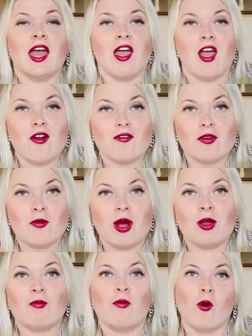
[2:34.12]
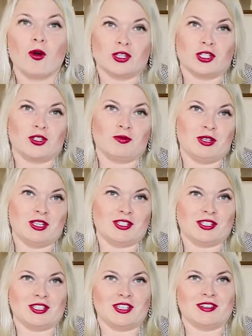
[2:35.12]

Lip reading: everyone bought it immediately.